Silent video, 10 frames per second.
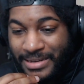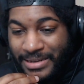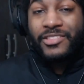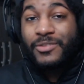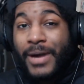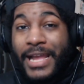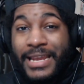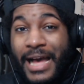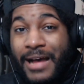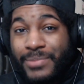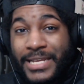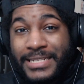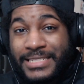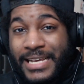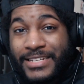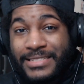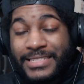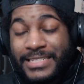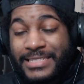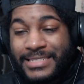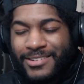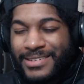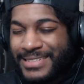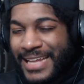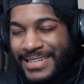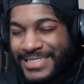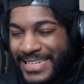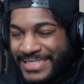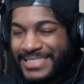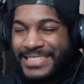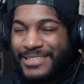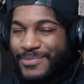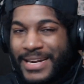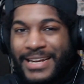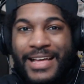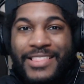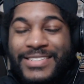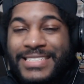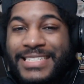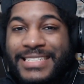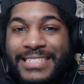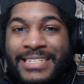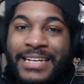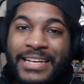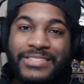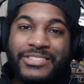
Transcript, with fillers: and there might not be a second season or not a second season but another season